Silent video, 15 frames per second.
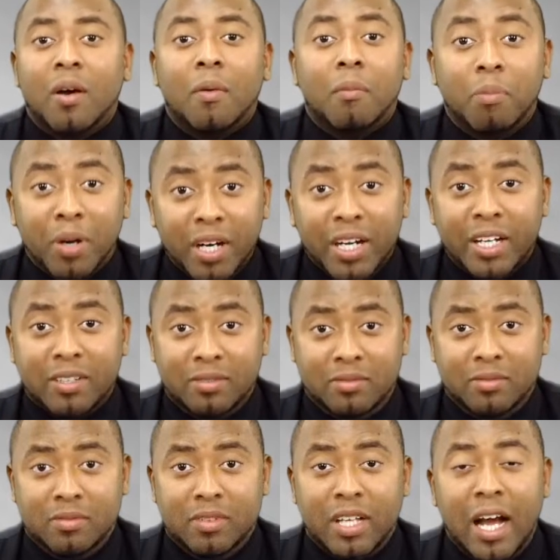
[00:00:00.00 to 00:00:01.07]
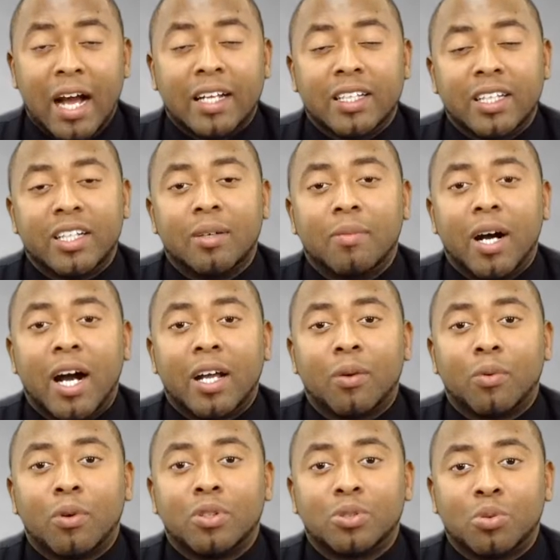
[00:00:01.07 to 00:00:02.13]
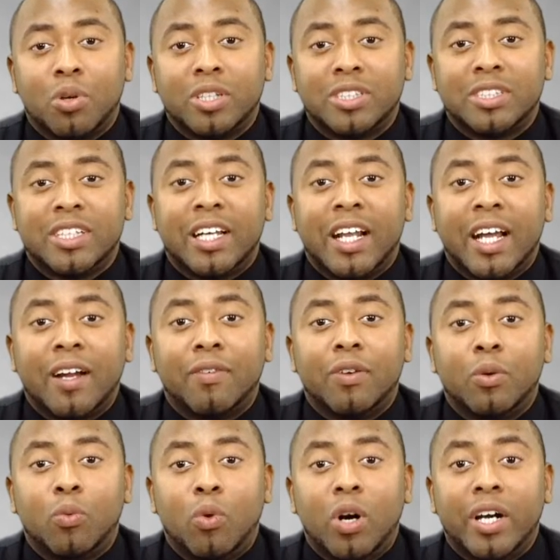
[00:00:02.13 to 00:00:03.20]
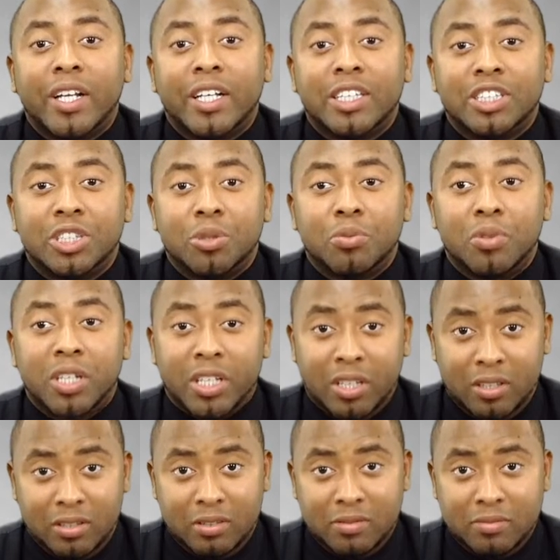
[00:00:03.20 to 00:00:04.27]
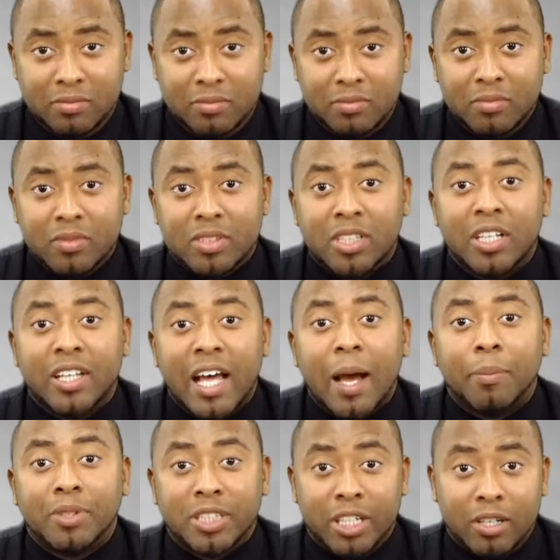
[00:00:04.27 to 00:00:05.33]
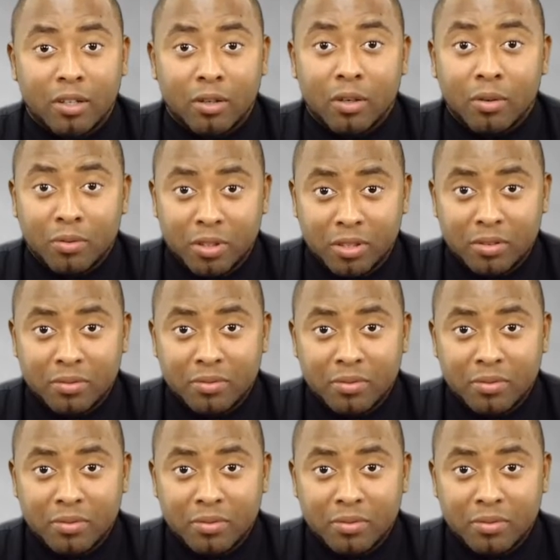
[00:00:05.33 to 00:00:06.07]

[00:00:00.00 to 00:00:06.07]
But the idea behind a Rolls Royce is that everyone is unique to that particular owner.